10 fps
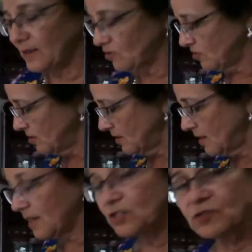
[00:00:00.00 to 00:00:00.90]
edge,
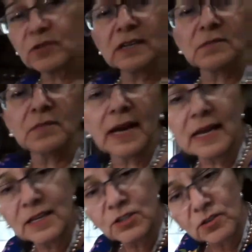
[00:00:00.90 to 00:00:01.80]
and I straightened
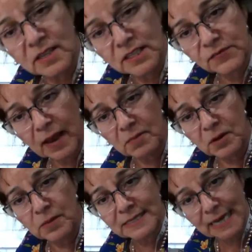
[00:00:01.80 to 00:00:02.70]
my edge on this
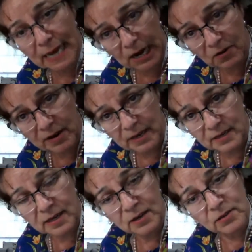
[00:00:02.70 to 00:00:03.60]
fabric by tearing it.
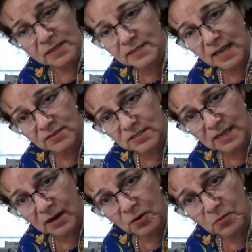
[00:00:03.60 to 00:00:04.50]
And I know that sounds
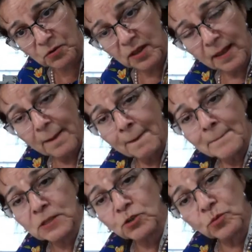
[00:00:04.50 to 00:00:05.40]
terrible,
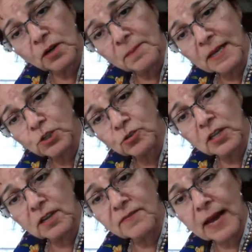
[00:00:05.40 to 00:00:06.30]
but you want to make sure
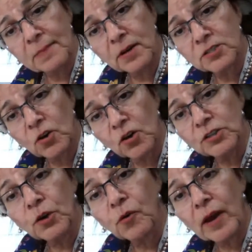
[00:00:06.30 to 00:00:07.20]
that your fabric is
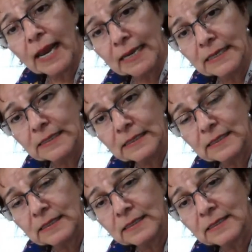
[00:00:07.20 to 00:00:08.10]
on grain.
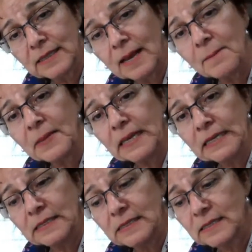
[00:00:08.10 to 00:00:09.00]
That
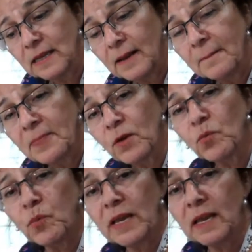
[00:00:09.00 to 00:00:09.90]
means the
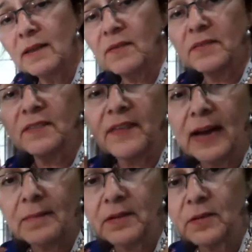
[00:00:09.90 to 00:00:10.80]
weave of the
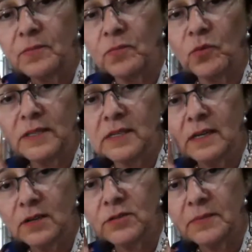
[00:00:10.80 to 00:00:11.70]
fabric, the ones that
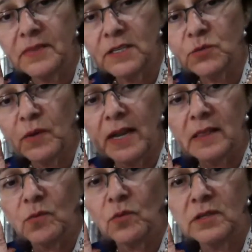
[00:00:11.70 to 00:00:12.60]
goes up this way
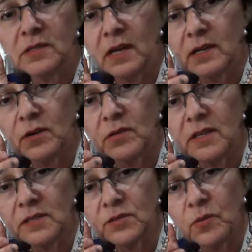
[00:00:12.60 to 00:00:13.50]
and the ones that go
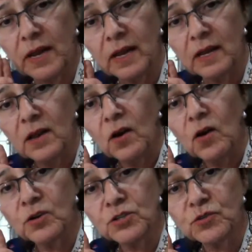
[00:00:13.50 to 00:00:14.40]
this way,
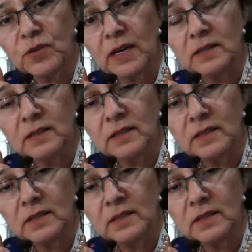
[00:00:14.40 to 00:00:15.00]
are straight.